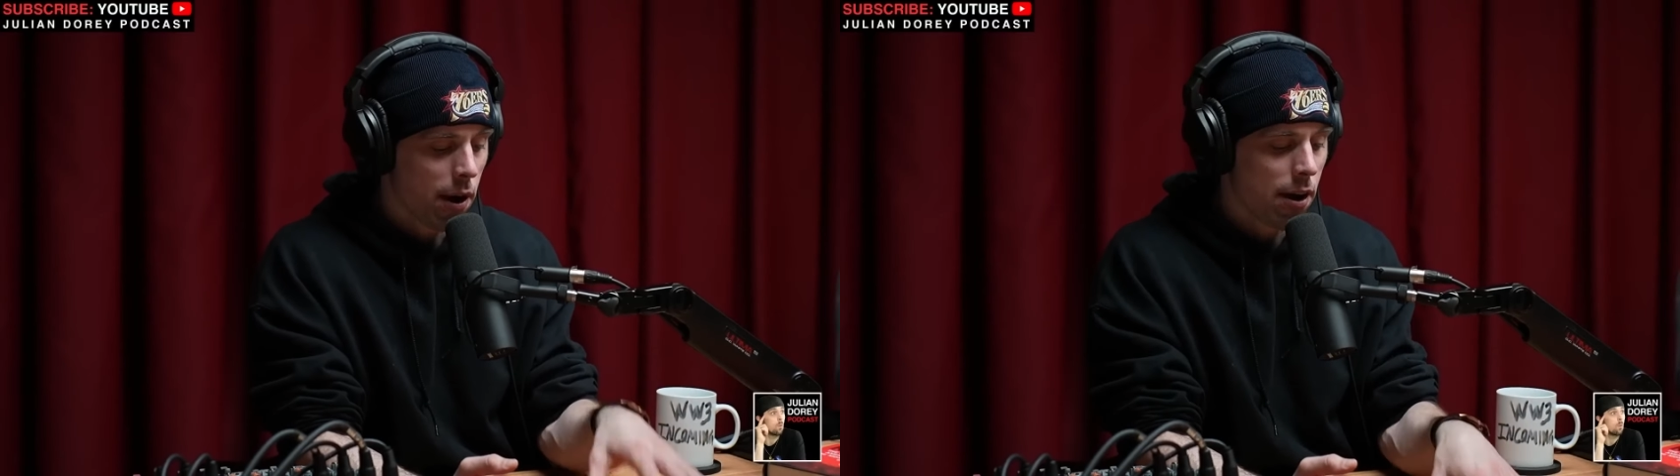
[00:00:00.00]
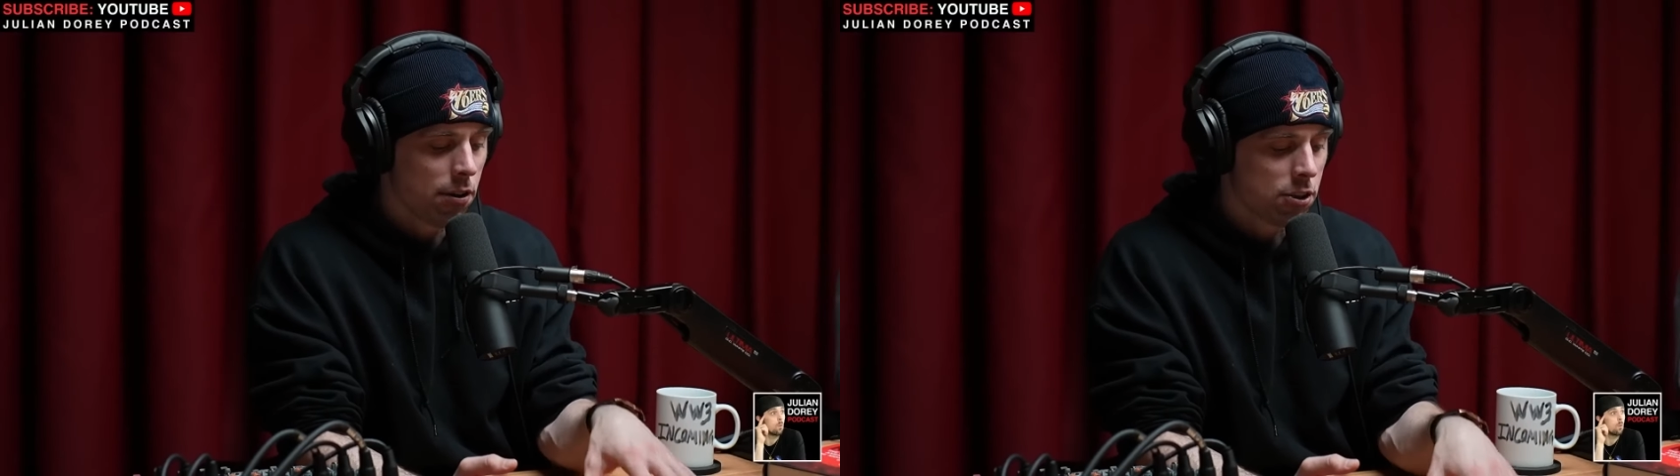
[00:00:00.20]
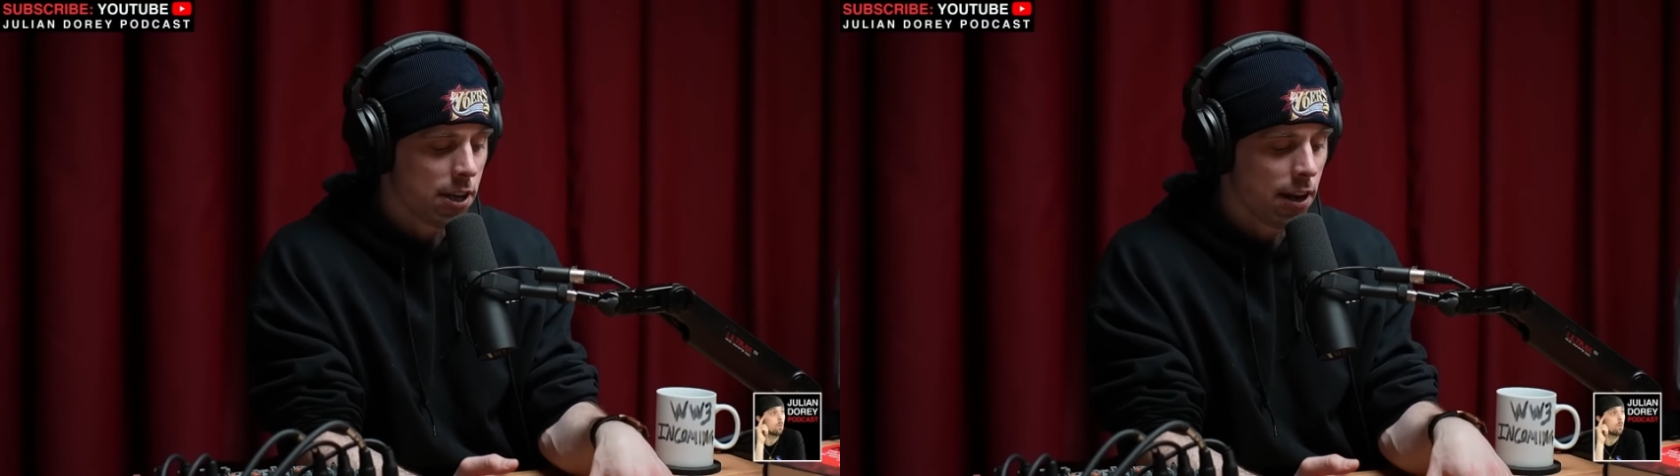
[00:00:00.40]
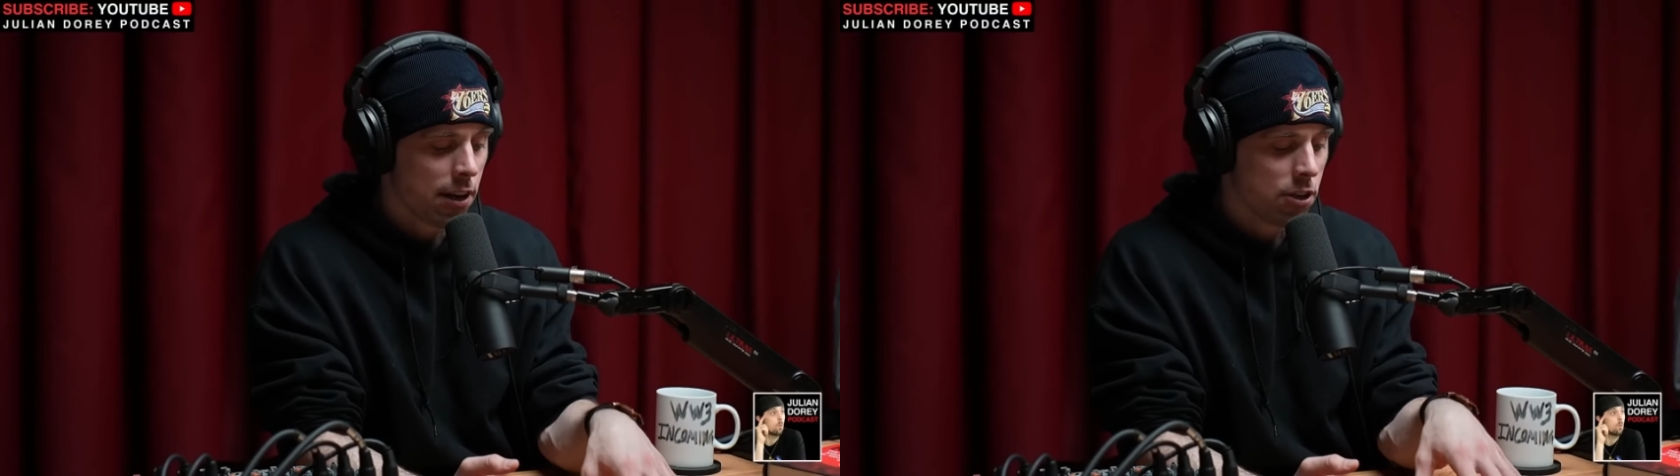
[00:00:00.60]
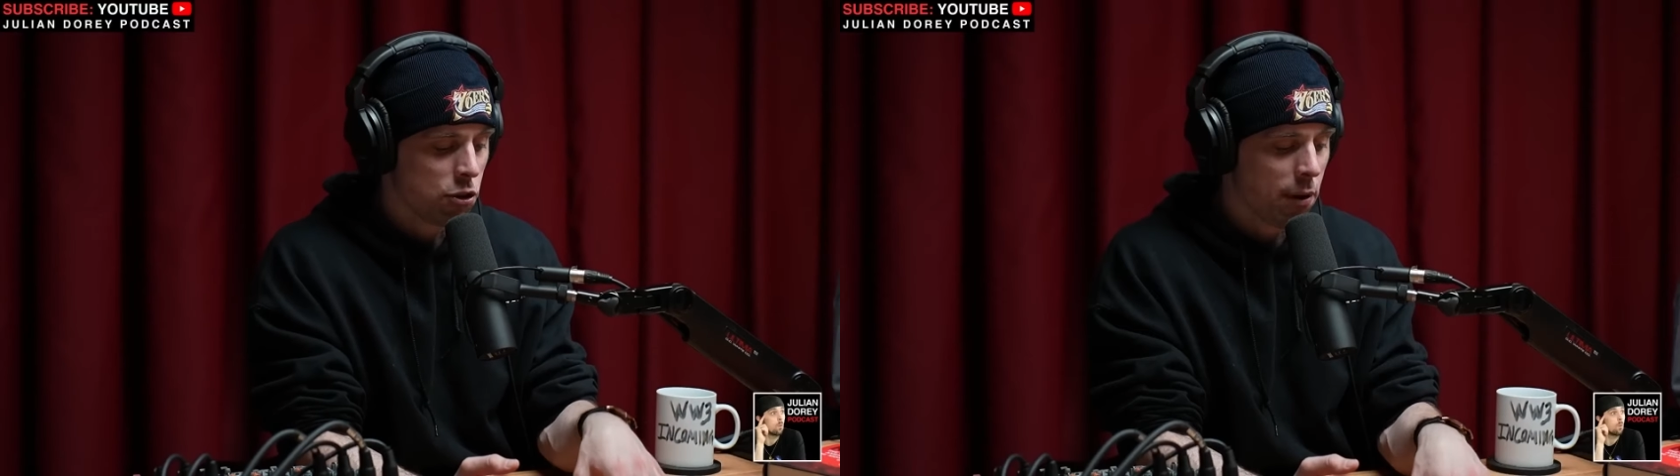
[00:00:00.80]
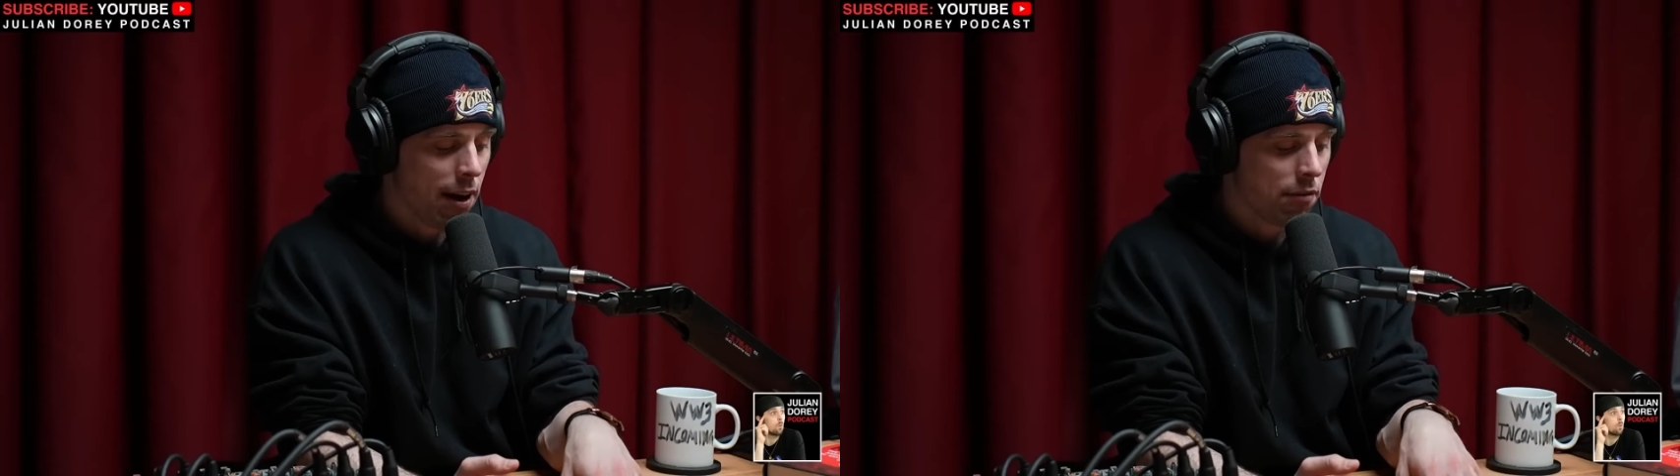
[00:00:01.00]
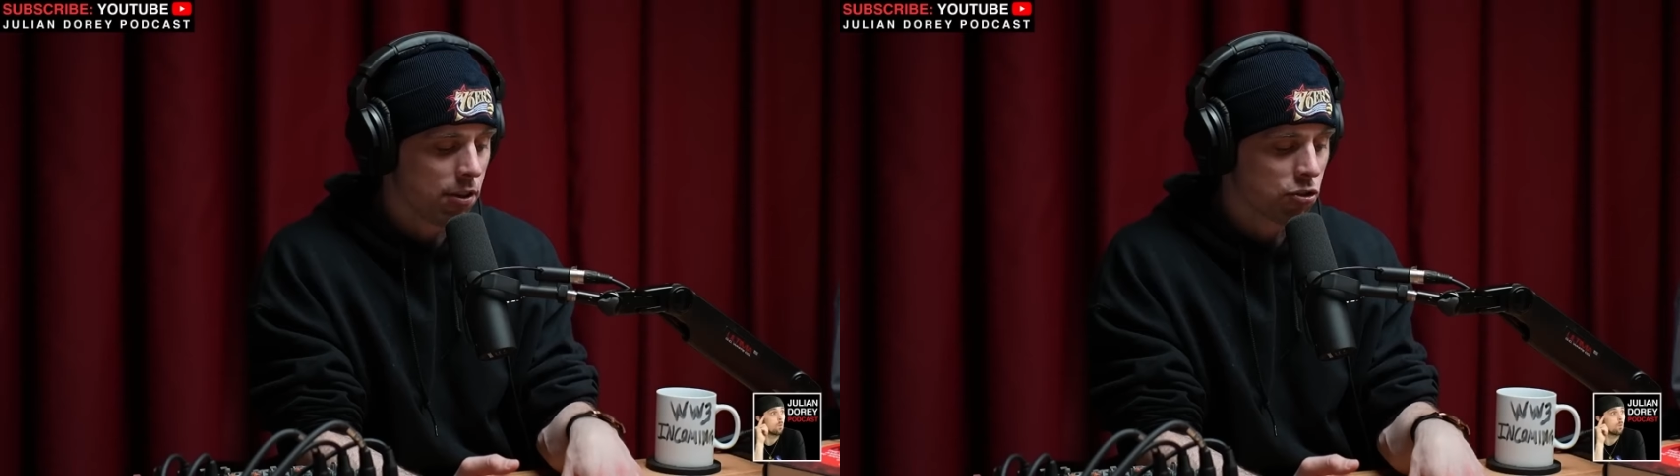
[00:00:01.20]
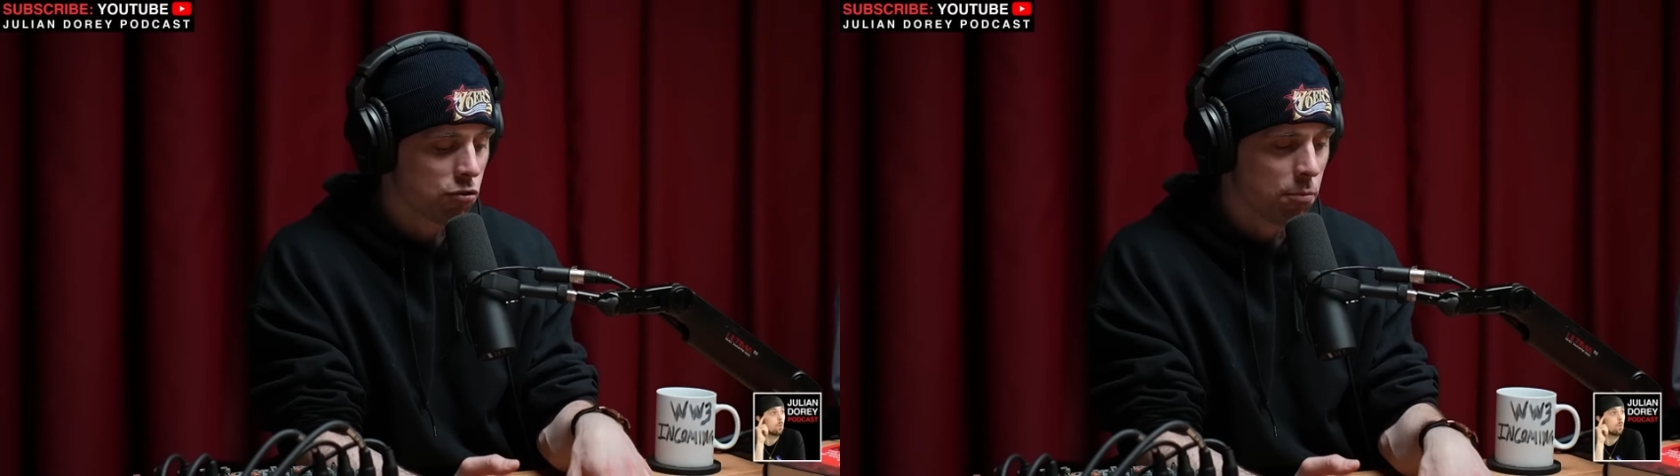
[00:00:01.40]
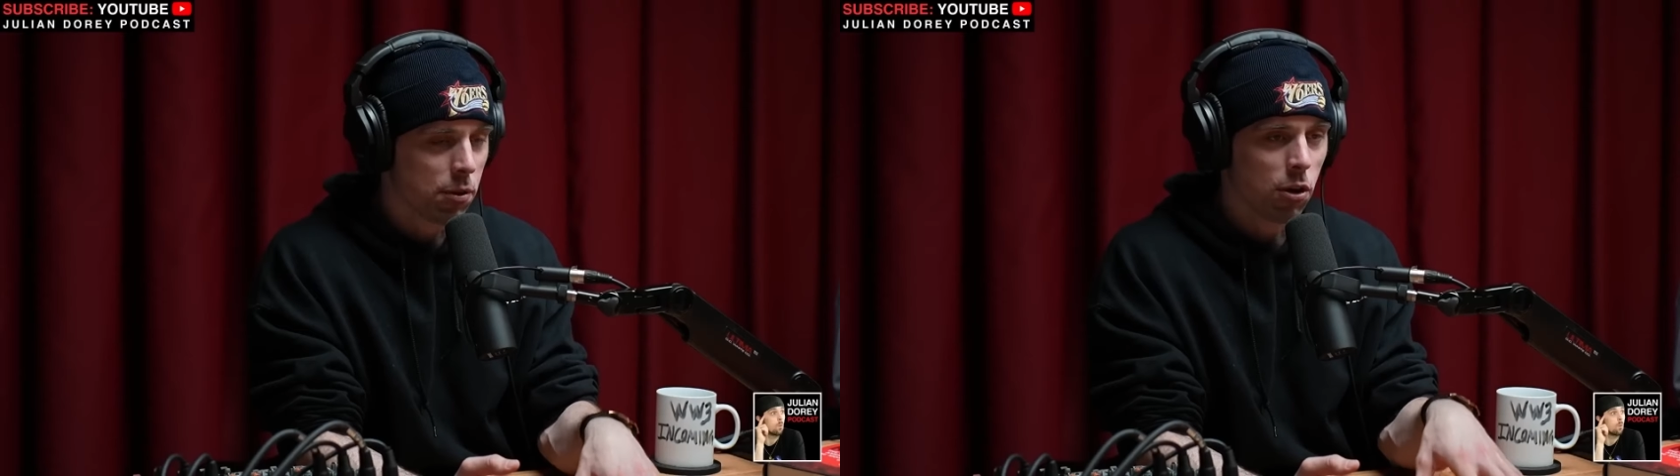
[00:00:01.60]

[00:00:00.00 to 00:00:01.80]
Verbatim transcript: way I understand it is you have this group,